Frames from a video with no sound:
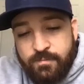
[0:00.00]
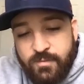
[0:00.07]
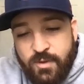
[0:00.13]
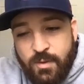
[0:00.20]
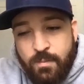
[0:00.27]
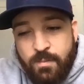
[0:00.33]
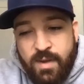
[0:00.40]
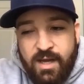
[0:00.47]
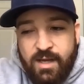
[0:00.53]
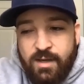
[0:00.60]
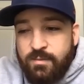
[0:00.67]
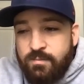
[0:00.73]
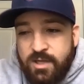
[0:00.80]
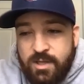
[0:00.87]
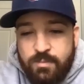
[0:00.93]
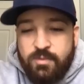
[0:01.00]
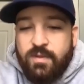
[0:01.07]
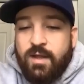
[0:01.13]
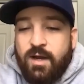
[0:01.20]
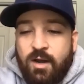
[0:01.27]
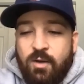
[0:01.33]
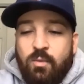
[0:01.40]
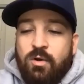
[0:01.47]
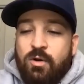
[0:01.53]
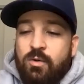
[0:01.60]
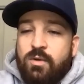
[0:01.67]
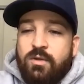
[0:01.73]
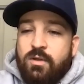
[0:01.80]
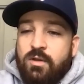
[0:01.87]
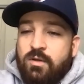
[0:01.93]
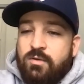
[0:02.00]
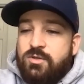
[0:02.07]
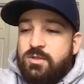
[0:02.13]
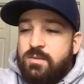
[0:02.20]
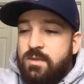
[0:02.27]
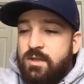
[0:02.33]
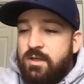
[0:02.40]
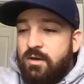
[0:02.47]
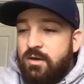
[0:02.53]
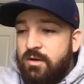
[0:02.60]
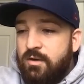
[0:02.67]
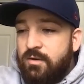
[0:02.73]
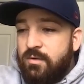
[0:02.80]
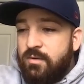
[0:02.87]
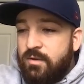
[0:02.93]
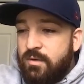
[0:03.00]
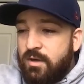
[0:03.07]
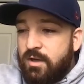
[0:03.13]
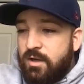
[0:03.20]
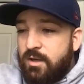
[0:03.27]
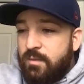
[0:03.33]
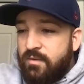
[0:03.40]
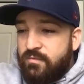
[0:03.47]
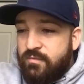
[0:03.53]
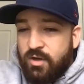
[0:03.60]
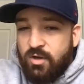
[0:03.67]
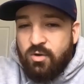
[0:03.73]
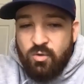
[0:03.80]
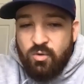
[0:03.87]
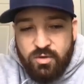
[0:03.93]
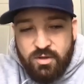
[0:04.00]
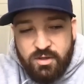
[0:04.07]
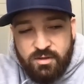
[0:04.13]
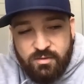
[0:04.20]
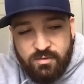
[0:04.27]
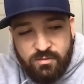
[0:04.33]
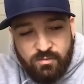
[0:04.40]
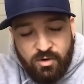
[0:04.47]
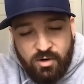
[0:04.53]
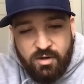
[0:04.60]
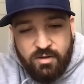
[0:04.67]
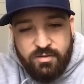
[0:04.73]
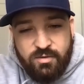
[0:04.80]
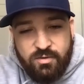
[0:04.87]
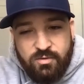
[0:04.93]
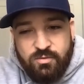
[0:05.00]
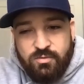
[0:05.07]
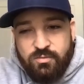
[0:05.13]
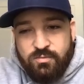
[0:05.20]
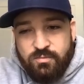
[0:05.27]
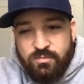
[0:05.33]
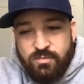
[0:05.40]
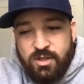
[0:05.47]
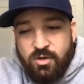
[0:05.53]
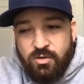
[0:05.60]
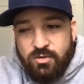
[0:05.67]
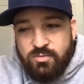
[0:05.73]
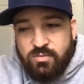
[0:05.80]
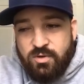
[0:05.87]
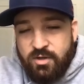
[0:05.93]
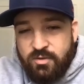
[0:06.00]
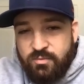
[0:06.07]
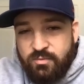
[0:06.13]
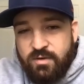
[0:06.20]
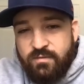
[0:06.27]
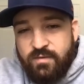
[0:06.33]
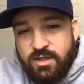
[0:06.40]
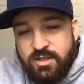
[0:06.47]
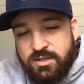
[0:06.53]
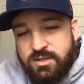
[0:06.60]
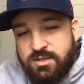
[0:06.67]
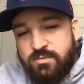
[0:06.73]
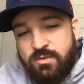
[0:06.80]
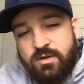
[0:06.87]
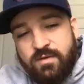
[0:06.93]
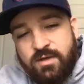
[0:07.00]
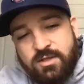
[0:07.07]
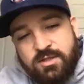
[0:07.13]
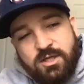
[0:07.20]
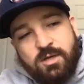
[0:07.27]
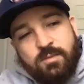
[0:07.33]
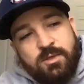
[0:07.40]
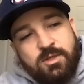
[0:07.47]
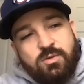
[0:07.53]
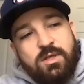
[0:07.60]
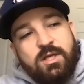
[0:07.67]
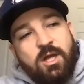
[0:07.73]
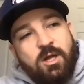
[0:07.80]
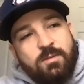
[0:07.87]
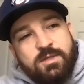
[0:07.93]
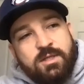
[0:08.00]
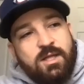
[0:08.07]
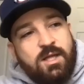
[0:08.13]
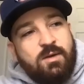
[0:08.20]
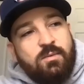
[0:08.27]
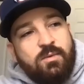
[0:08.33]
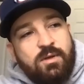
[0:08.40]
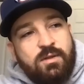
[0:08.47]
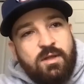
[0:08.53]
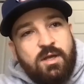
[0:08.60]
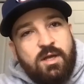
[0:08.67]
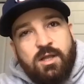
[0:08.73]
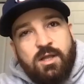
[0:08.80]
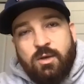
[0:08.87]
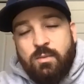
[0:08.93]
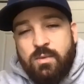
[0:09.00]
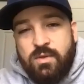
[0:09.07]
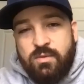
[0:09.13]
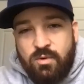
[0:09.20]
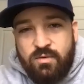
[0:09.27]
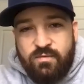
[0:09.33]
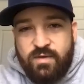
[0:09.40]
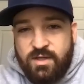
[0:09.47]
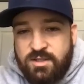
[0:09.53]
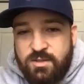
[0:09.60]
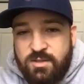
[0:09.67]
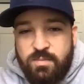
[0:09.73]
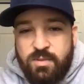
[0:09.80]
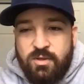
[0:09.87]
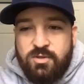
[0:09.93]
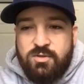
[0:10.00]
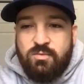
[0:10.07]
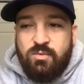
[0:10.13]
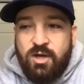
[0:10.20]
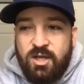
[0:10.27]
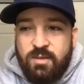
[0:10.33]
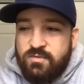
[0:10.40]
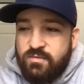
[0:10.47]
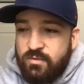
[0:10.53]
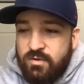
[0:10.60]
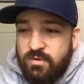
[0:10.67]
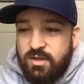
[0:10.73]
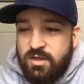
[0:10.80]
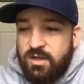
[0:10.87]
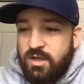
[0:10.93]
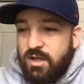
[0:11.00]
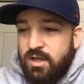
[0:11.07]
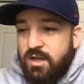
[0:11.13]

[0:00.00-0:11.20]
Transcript: the main people that I work with close to me are my friend Corey Roth, who he owns Roth Renovations, renovation company. So he helps a lot with like when we throw events, he builds the ramps for it.